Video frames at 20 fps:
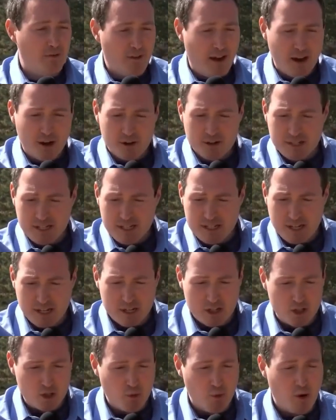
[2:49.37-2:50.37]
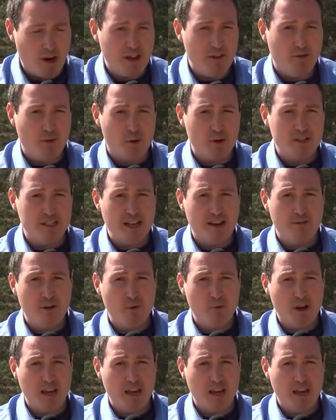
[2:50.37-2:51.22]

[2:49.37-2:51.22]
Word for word: Fire season is 24 7.